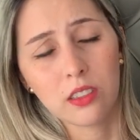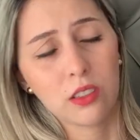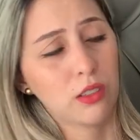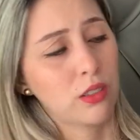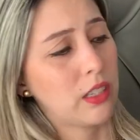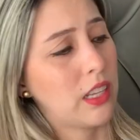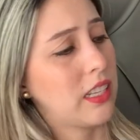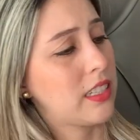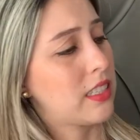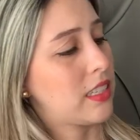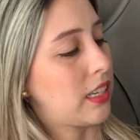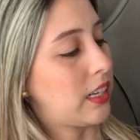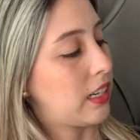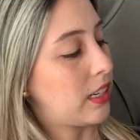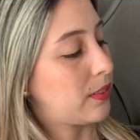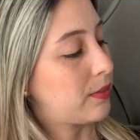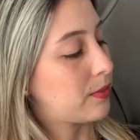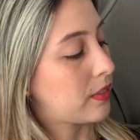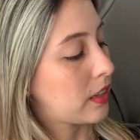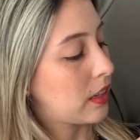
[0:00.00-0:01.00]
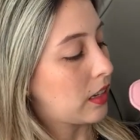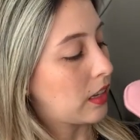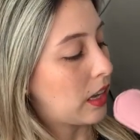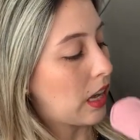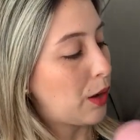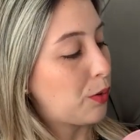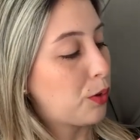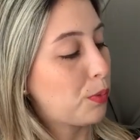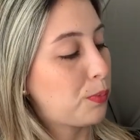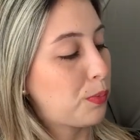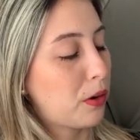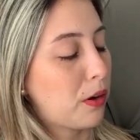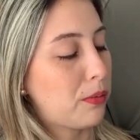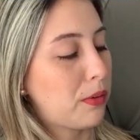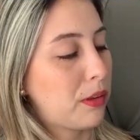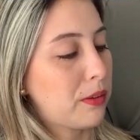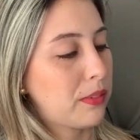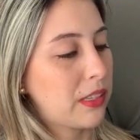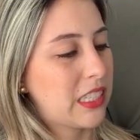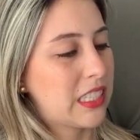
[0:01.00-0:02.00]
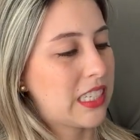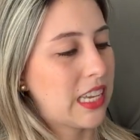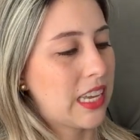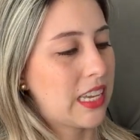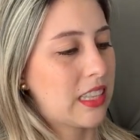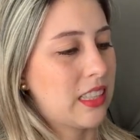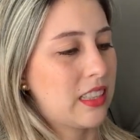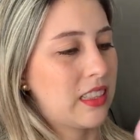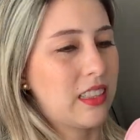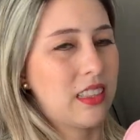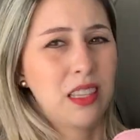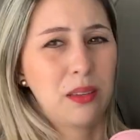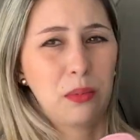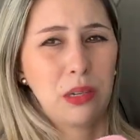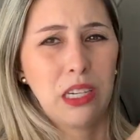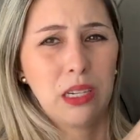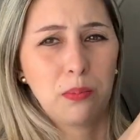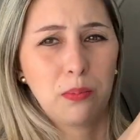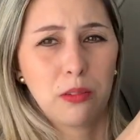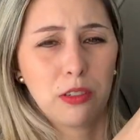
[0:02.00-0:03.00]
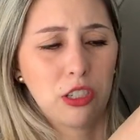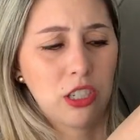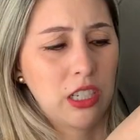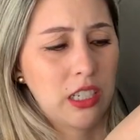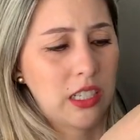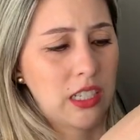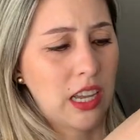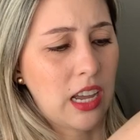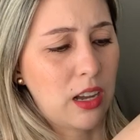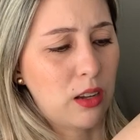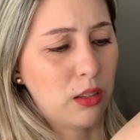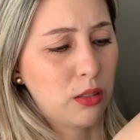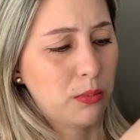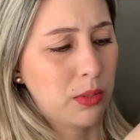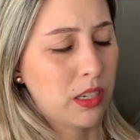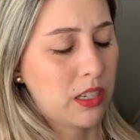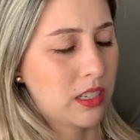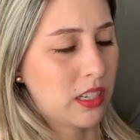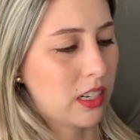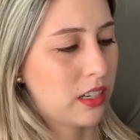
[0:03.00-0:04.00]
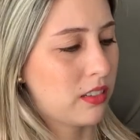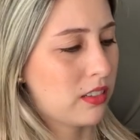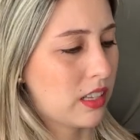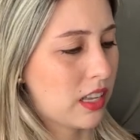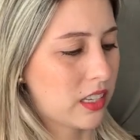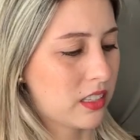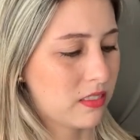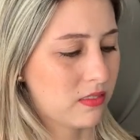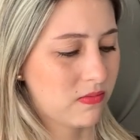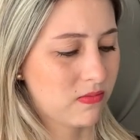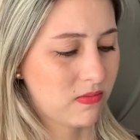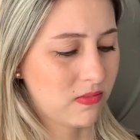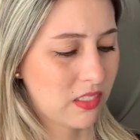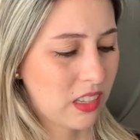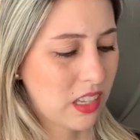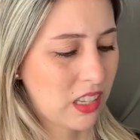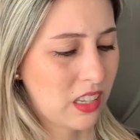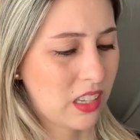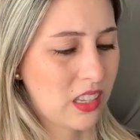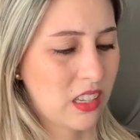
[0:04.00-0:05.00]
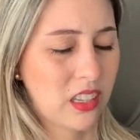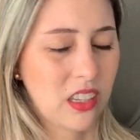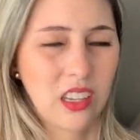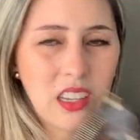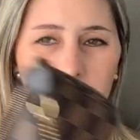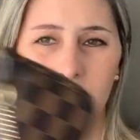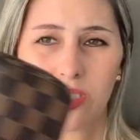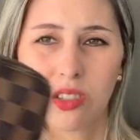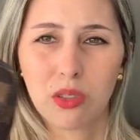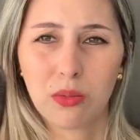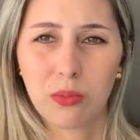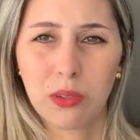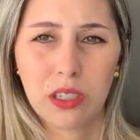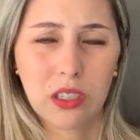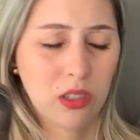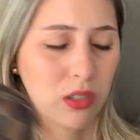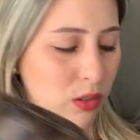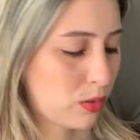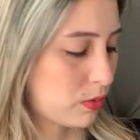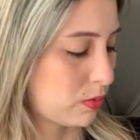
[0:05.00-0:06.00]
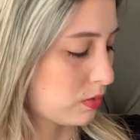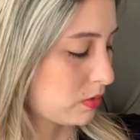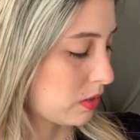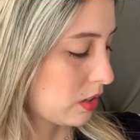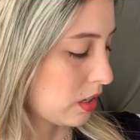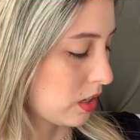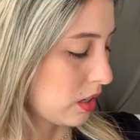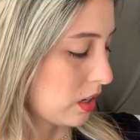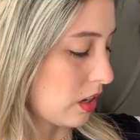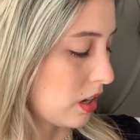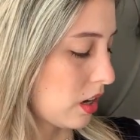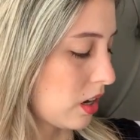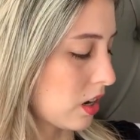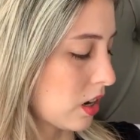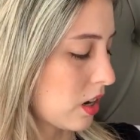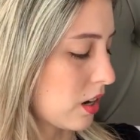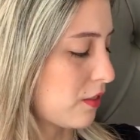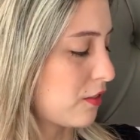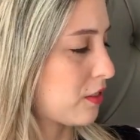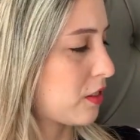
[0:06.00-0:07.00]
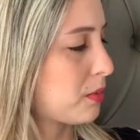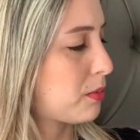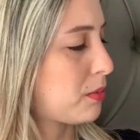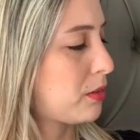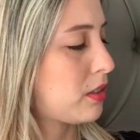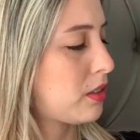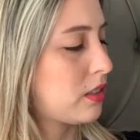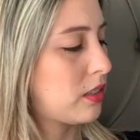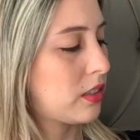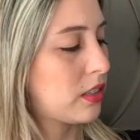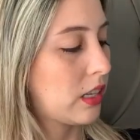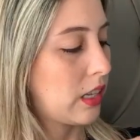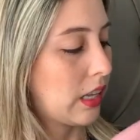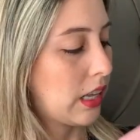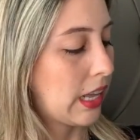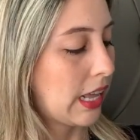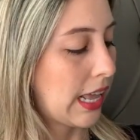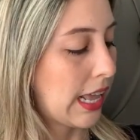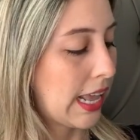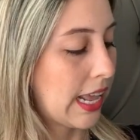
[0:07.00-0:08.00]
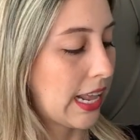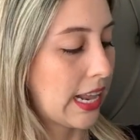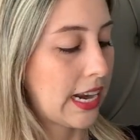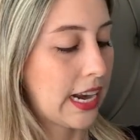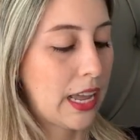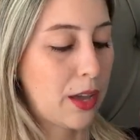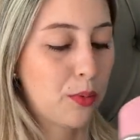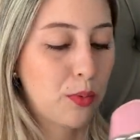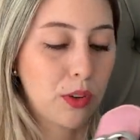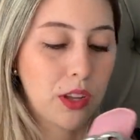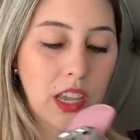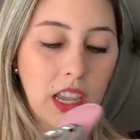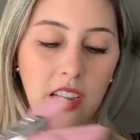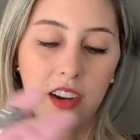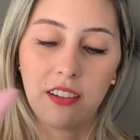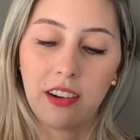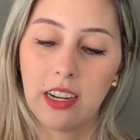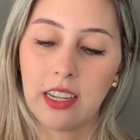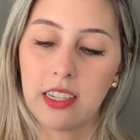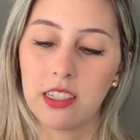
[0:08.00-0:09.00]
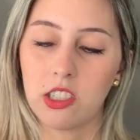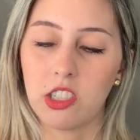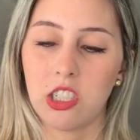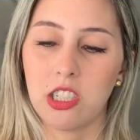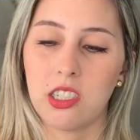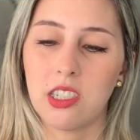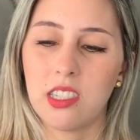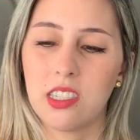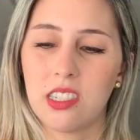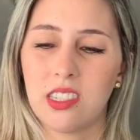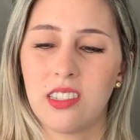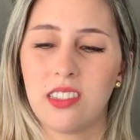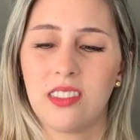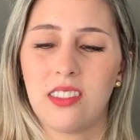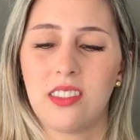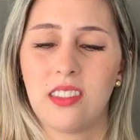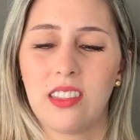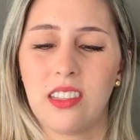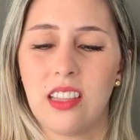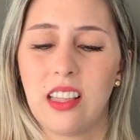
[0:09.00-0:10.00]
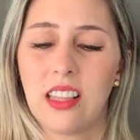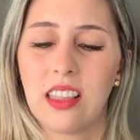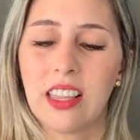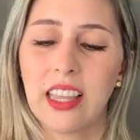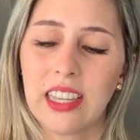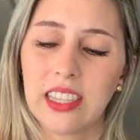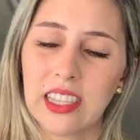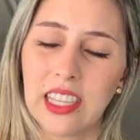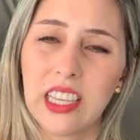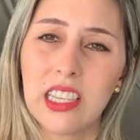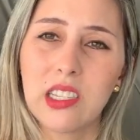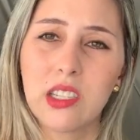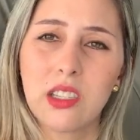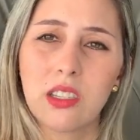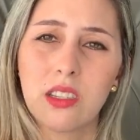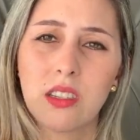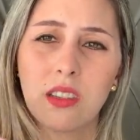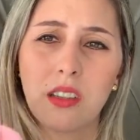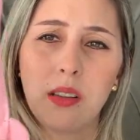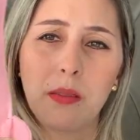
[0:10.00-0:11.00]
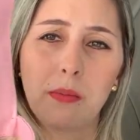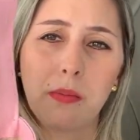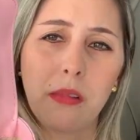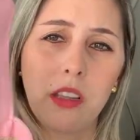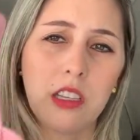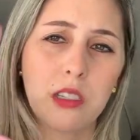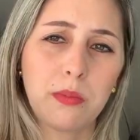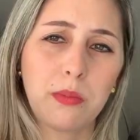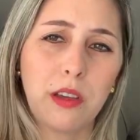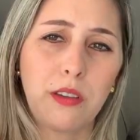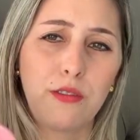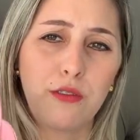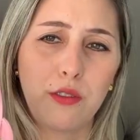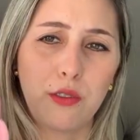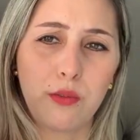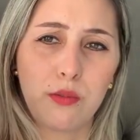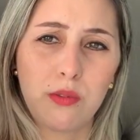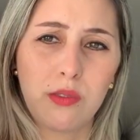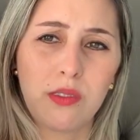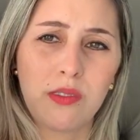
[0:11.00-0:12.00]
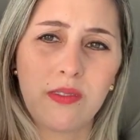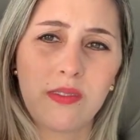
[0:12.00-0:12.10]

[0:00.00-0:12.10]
So that's it. We'll probably take the mini pochette out because I don't like it to be so uncomfortable, and I will carry it just like this plus my phone.